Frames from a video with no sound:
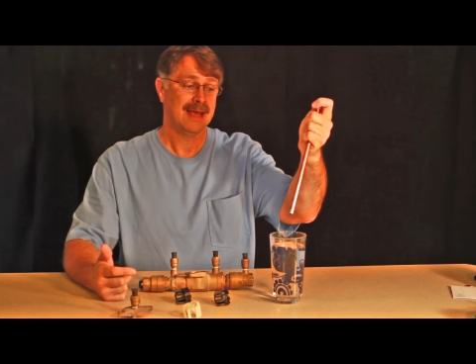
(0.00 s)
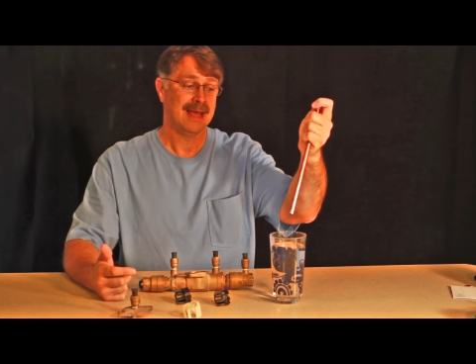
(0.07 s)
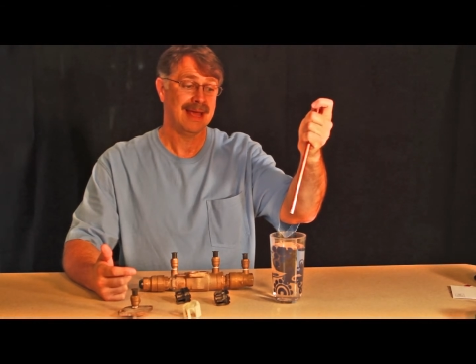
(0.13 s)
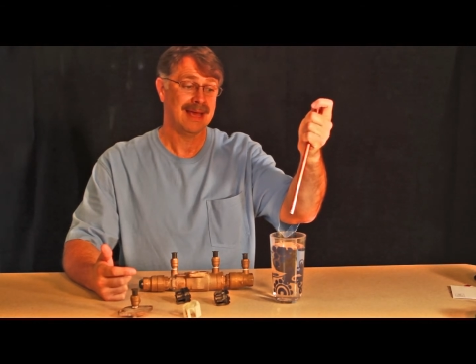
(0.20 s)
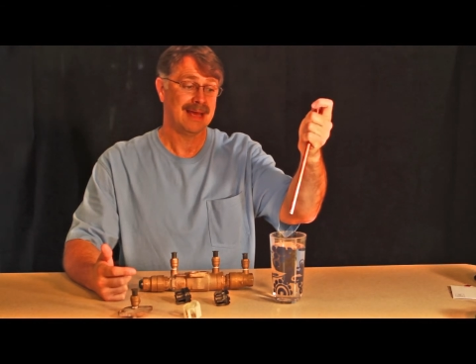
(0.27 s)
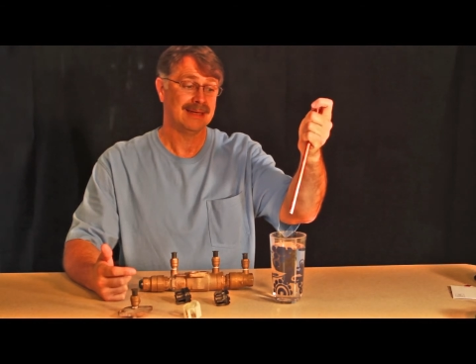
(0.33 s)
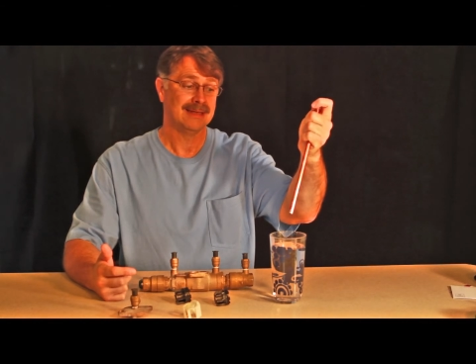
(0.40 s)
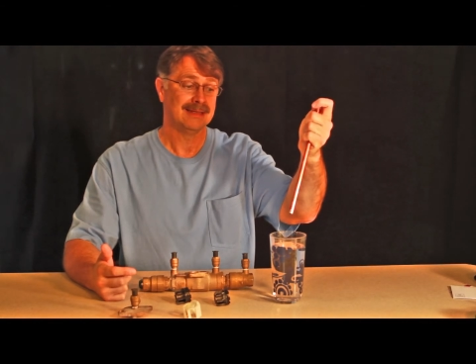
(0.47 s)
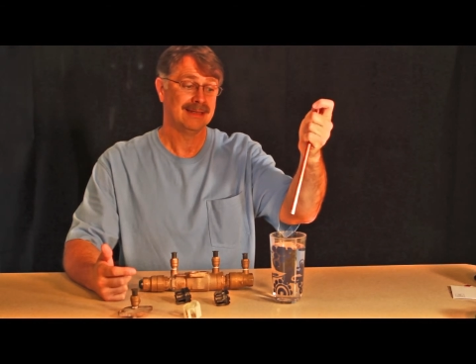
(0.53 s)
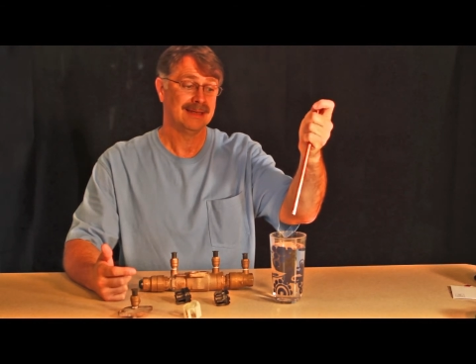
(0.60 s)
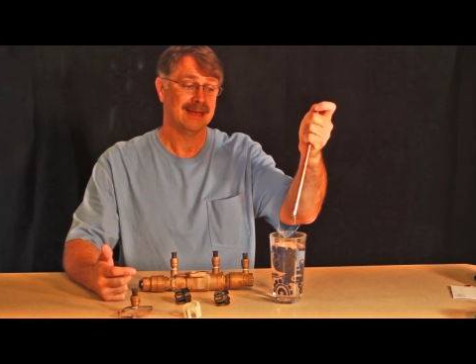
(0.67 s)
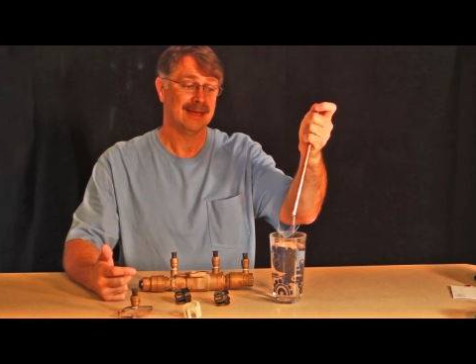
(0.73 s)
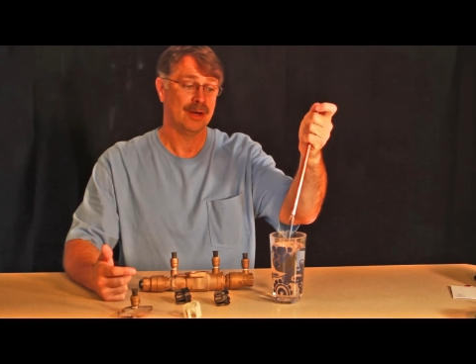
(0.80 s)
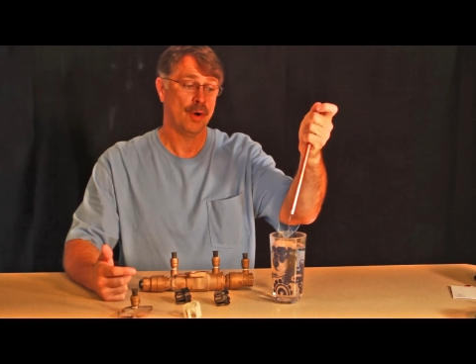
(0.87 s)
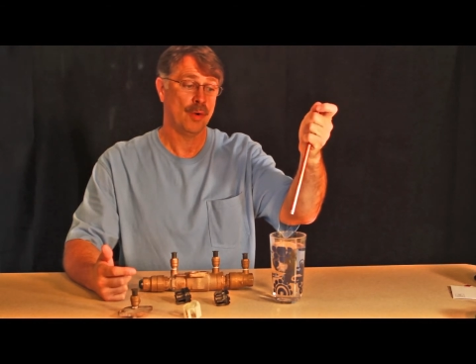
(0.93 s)
and
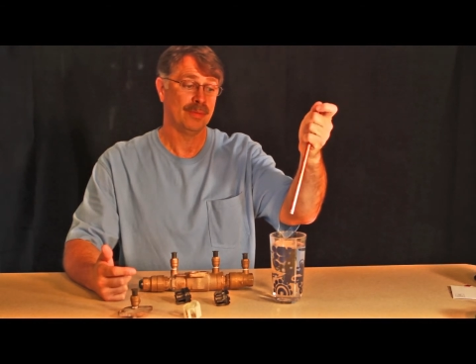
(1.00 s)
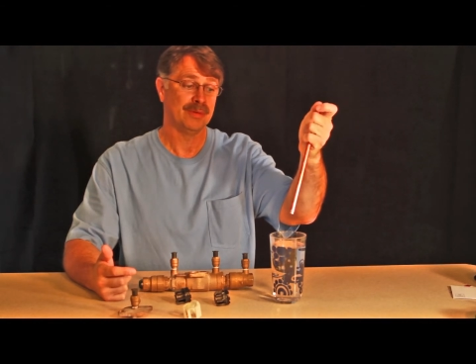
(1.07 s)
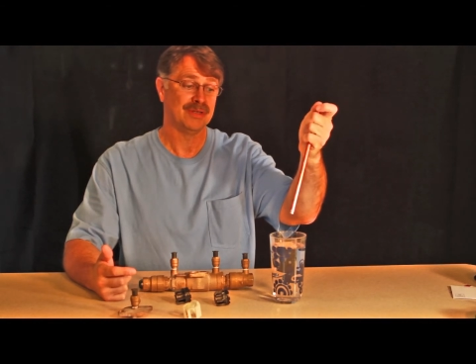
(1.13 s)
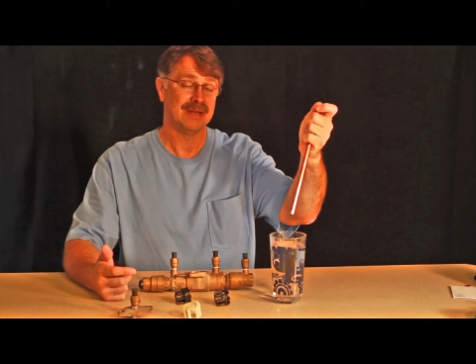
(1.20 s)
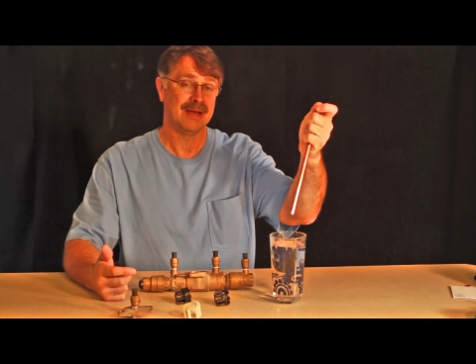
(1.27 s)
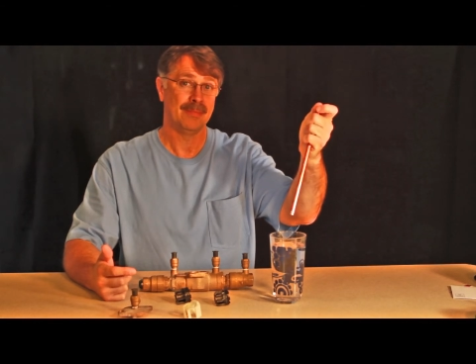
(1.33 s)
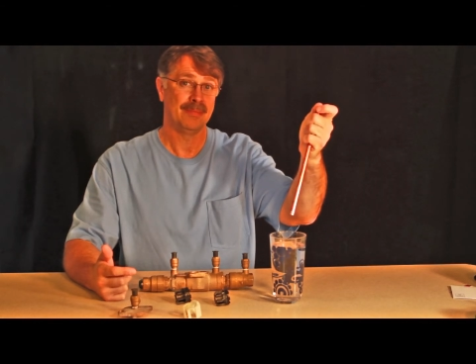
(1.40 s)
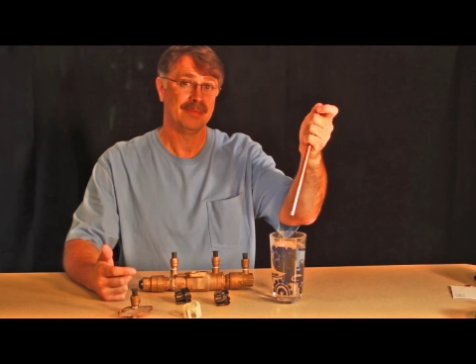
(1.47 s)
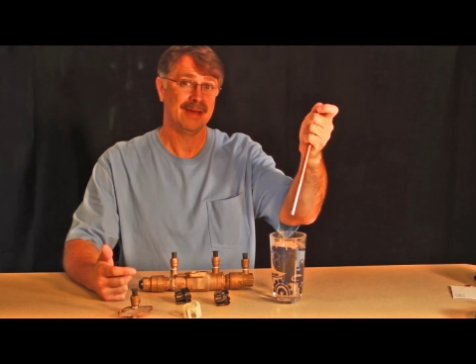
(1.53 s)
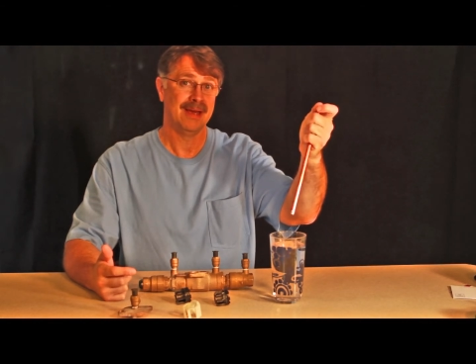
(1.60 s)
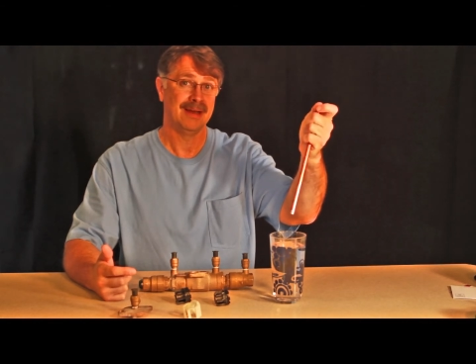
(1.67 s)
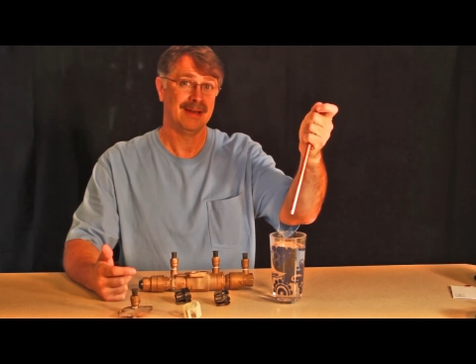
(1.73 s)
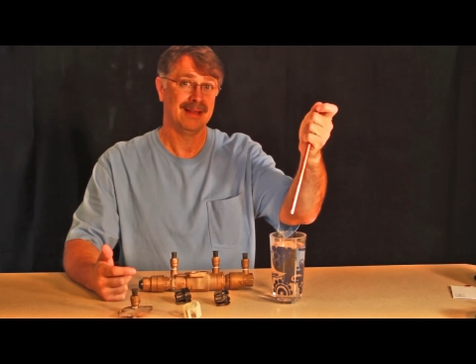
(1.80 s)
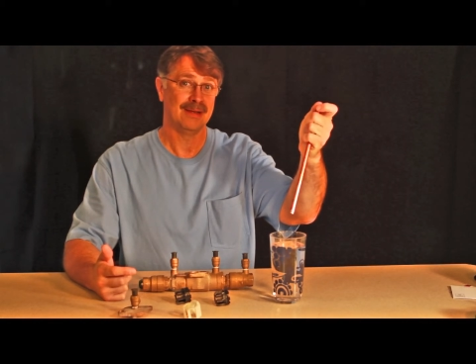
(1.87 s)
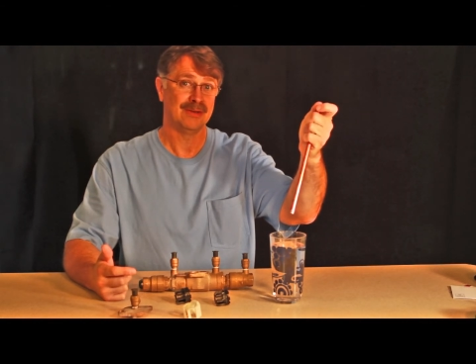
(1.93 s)
it opens up
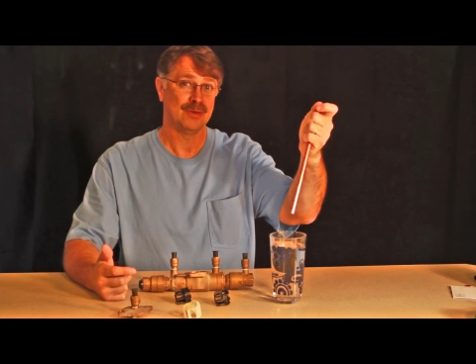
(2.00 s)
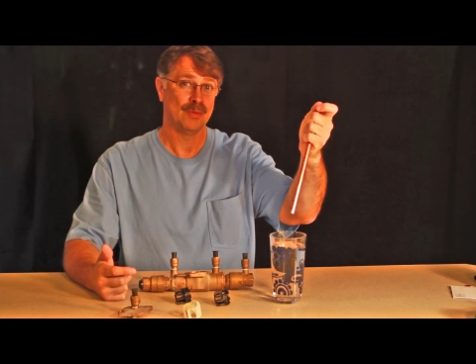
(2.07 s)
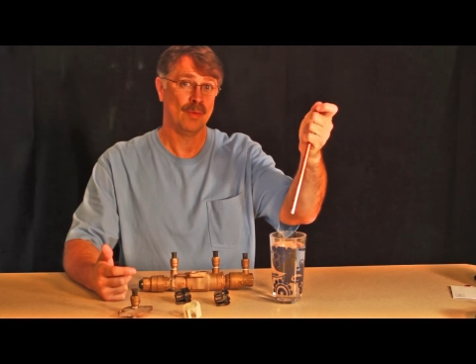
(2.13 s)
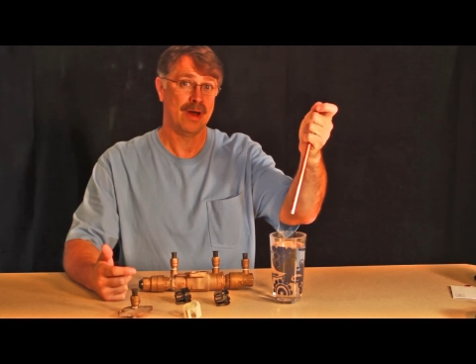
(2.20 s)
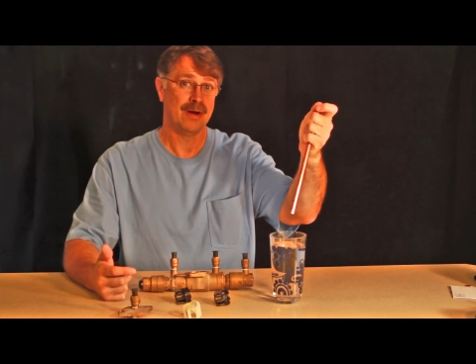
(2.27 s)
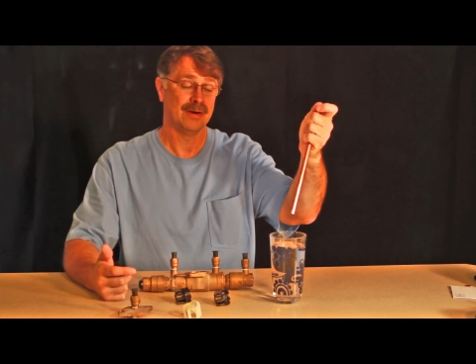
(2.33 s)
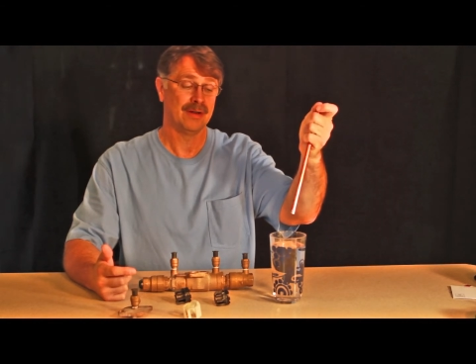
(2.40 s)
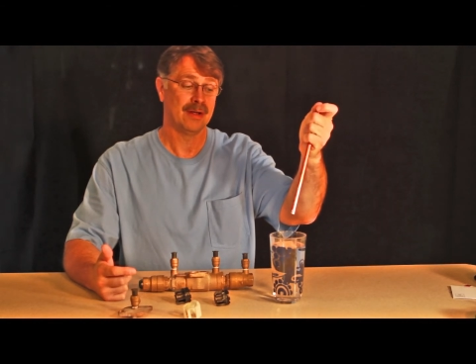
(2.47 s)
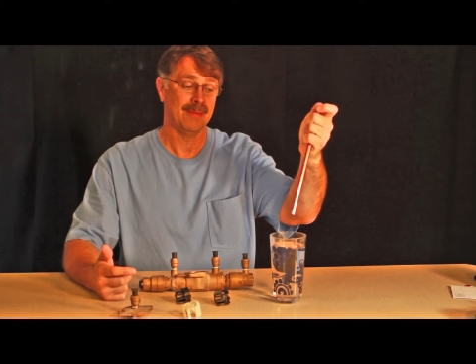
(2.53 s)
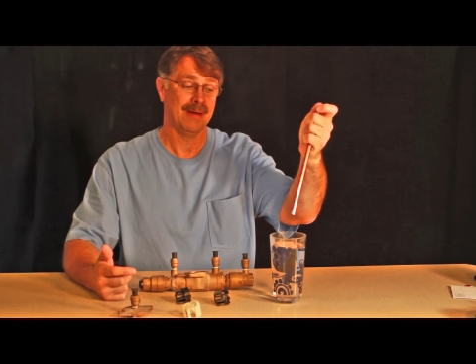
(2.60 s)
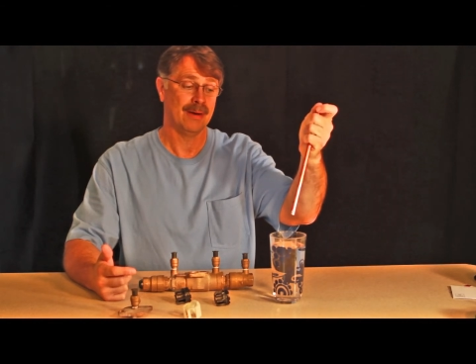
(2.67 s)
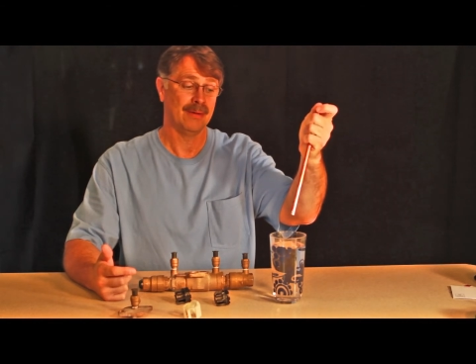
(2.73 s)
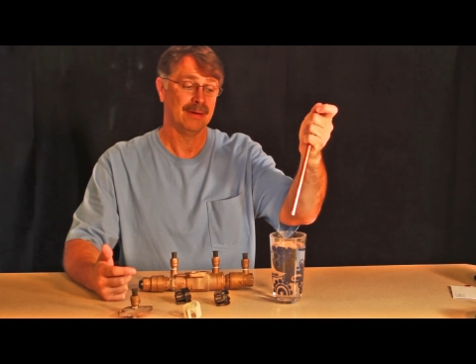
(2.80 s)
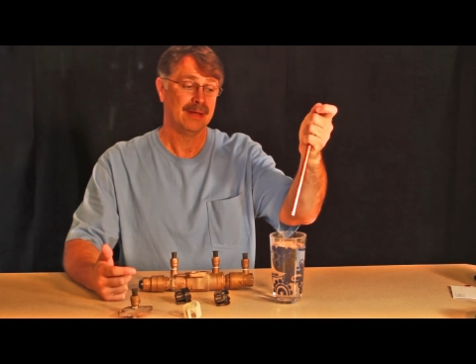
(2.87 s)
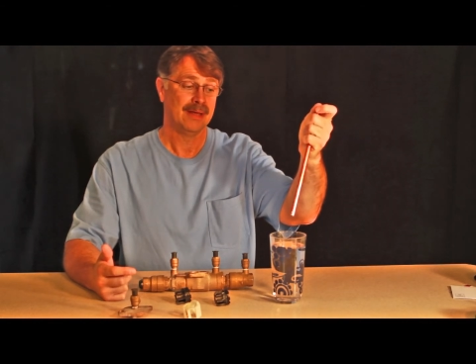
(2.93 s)
and allows the water to come
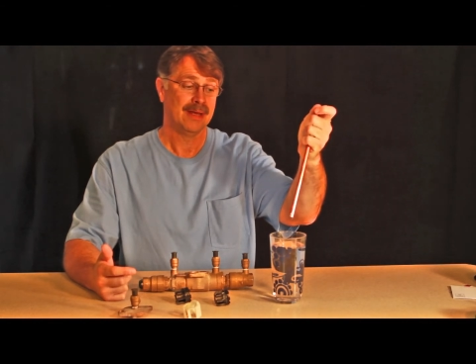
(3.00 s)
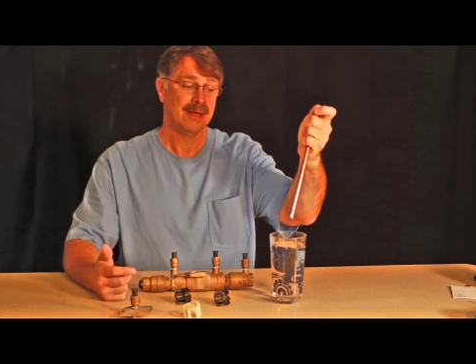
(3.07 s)
out.